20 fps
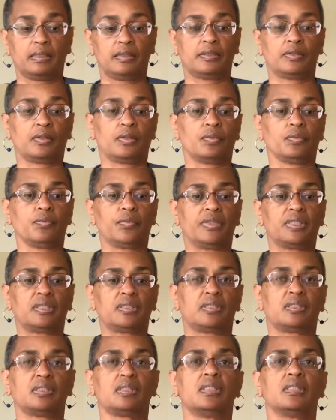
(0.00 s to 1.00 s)
So
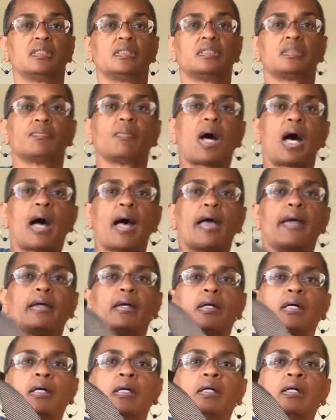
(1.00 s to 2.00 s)
this is my
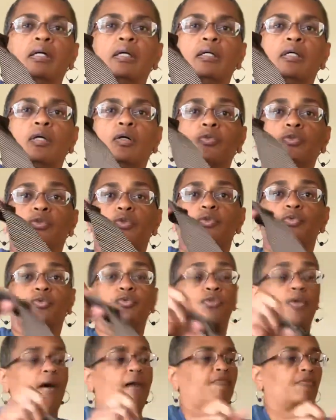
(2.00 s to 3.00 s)
go-to
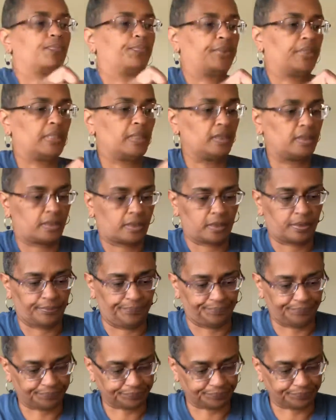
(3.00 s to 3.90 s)
travel piece.